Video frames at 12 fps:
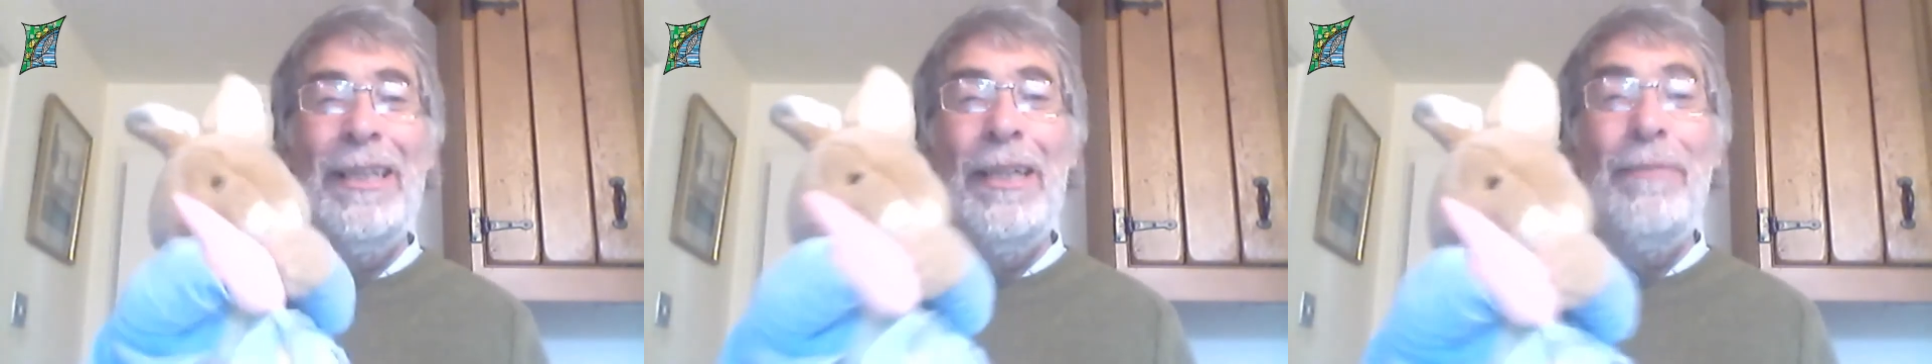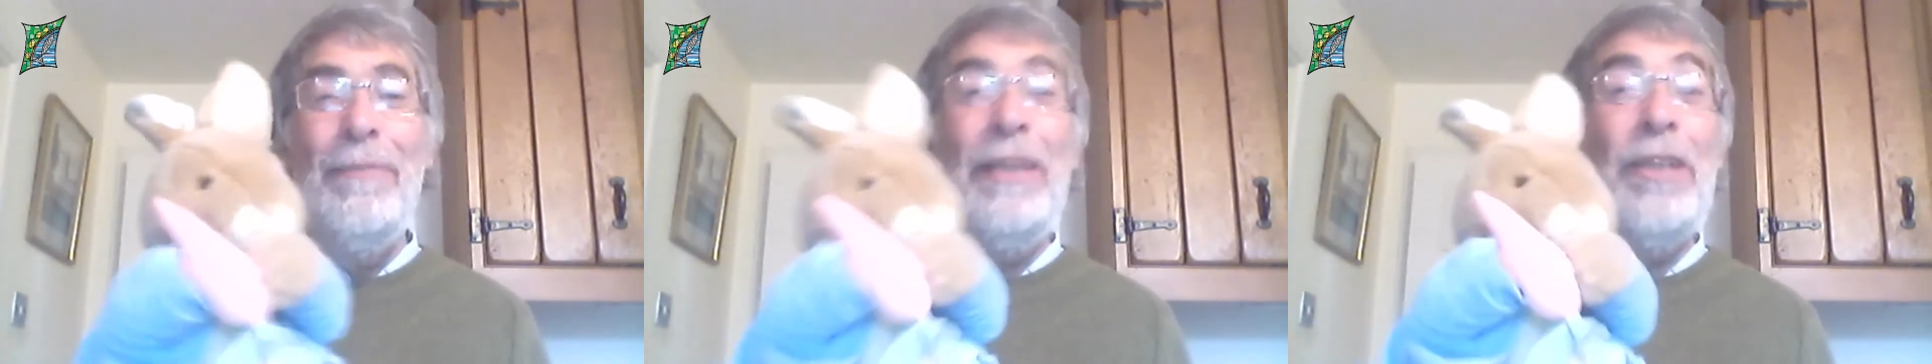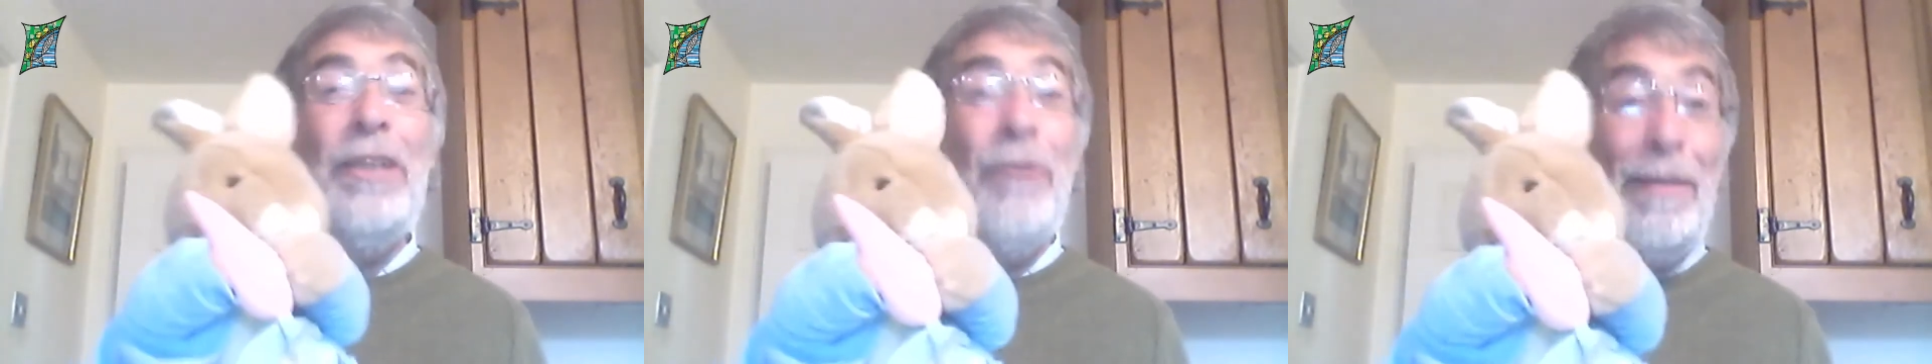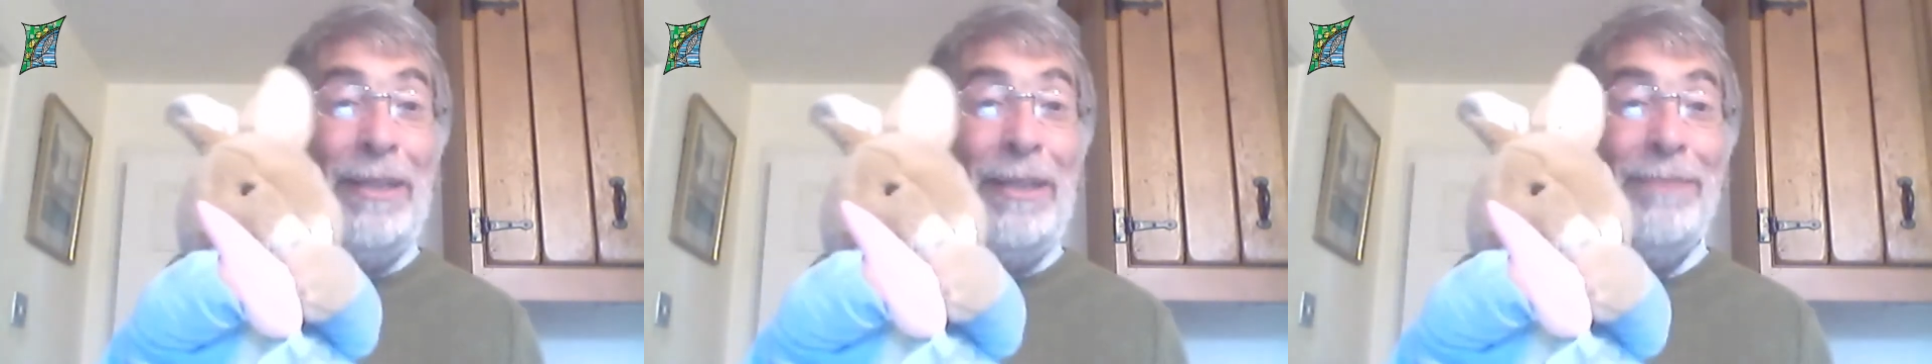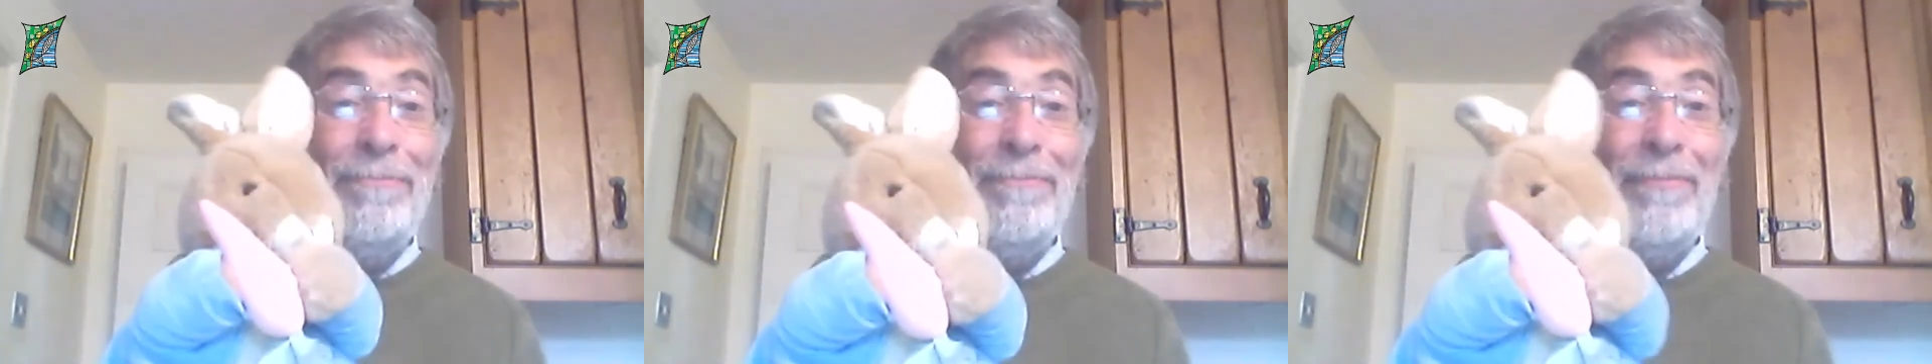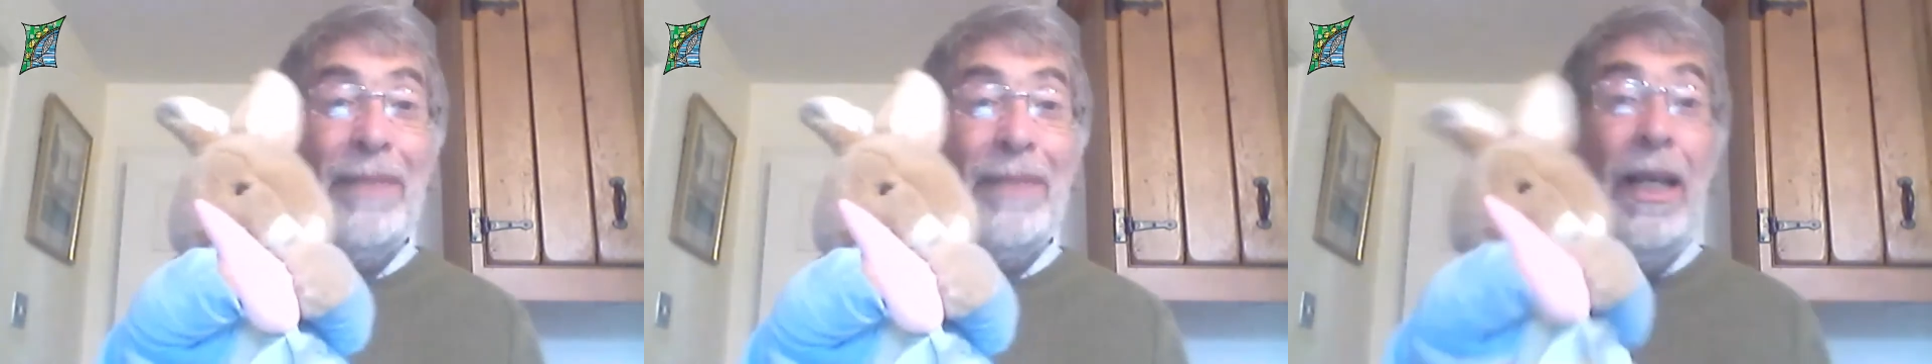Peter Rabbit.
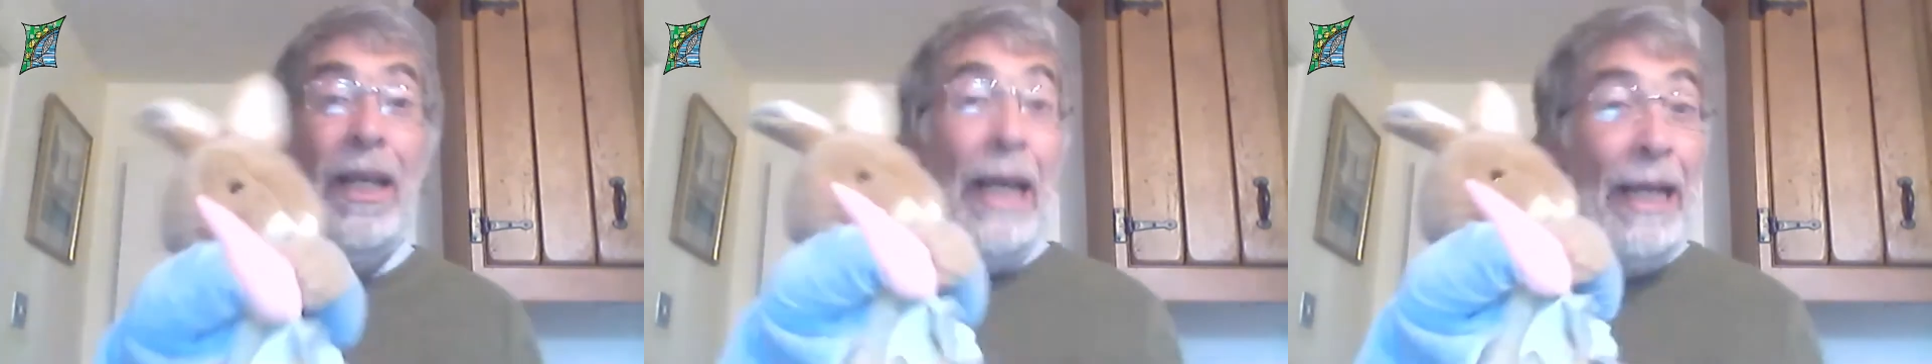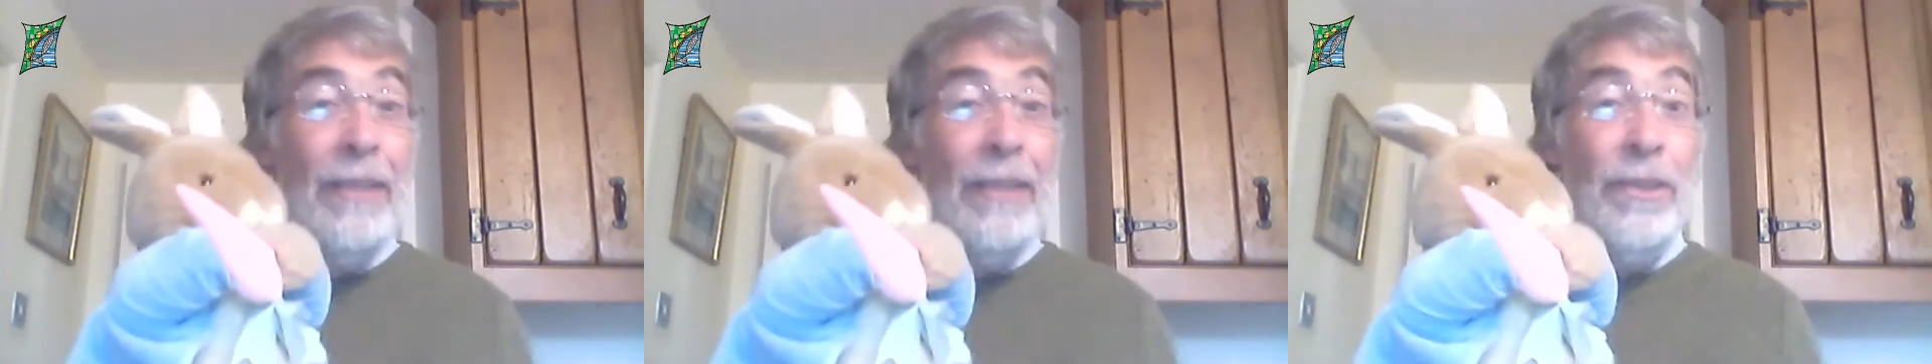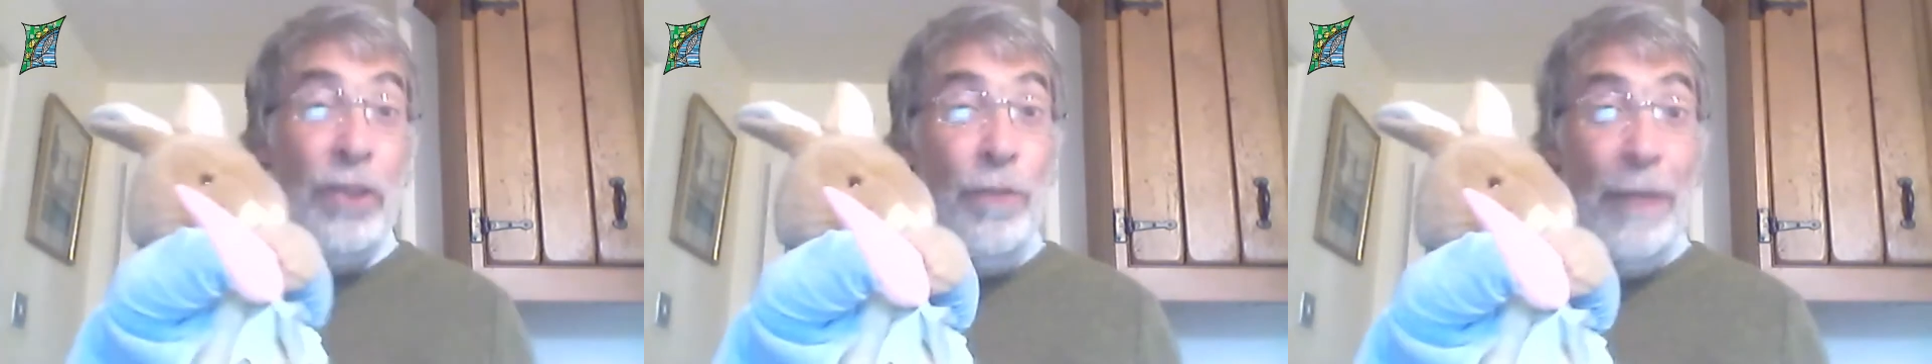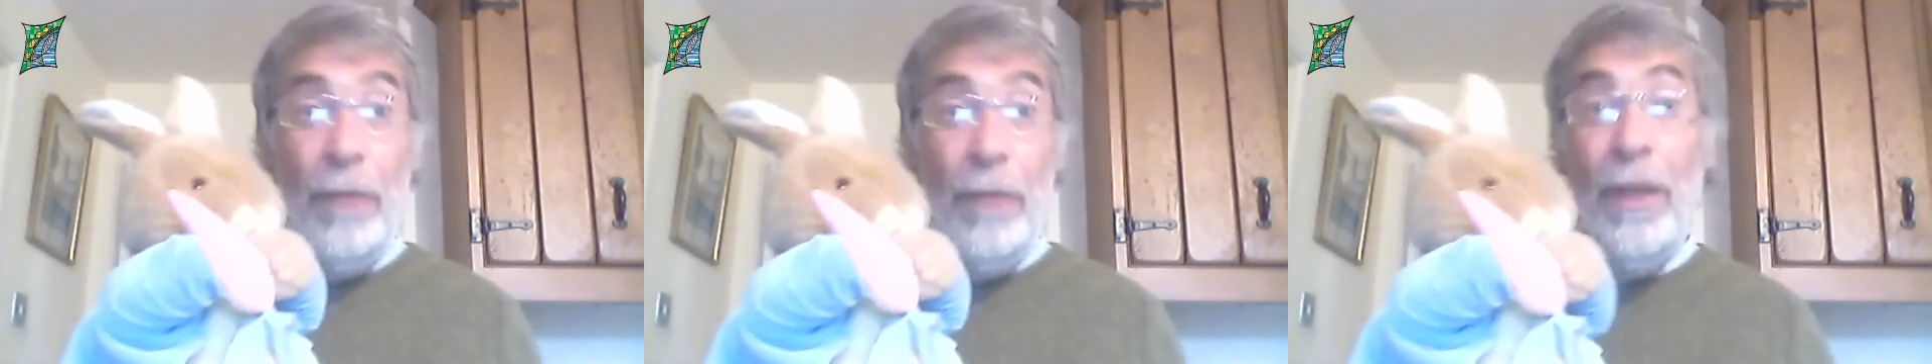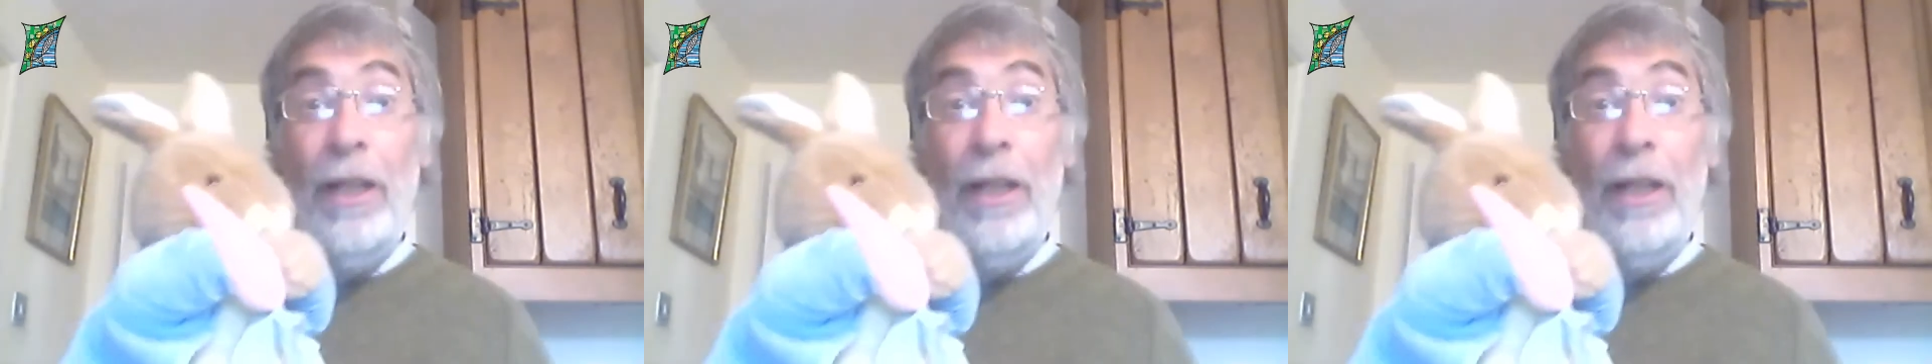And you may well